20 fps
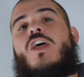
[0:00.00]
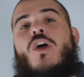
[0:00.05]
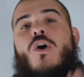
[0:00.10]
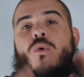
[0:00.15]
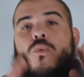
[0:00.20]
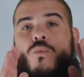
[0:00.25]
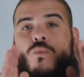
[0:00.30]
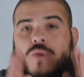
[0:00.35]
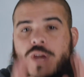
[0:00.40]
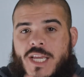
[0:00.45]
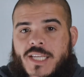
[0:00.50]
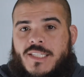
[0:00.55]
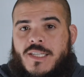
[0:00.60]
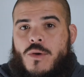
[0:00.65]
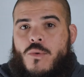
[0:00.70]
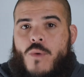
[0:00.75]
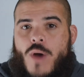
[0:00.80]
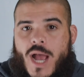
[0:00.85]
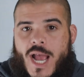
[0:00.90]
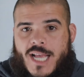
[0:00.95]
Reason
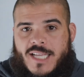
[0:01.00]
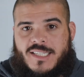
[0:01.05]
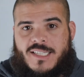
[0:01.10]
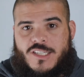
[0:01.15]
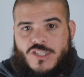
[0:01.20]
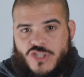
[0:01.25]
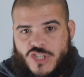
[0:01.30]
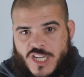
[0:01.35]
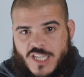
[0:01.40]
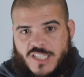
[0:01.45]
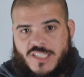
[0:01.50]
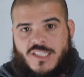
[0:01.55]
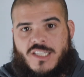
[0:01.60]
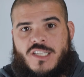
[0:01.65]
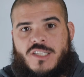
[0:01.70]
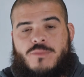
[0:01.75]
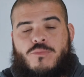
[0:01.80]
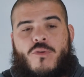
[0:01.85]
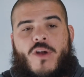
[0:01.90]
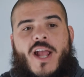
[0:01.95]
why I suggest these
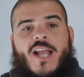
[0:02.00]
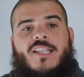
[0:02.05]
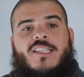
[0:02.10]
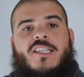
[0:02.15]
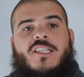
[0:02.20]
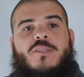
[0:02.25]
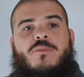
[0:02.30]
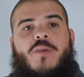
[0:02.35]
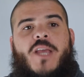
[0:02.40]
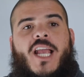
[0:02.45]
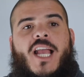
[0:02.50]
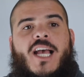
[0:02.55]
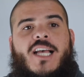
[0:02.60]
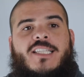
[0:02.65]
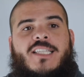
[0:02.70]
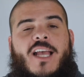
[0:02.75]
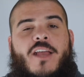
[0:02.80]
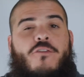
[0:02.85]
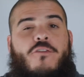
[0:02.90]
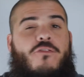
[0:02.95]
brands is because
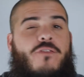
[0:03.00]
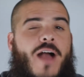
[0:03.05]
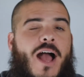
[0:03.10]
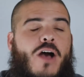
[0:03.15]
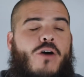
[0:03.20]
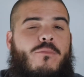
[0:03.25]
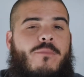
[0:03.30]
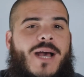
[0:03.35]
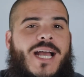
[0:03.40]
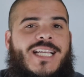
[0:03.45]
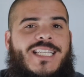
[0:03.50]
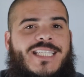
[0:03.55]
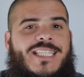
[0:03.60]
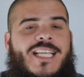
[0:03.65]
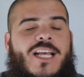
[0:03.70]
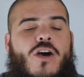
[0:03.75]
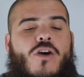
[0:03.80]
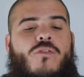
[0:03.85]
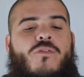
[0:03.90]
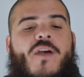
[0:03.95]
I found
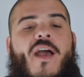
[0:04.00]
myself,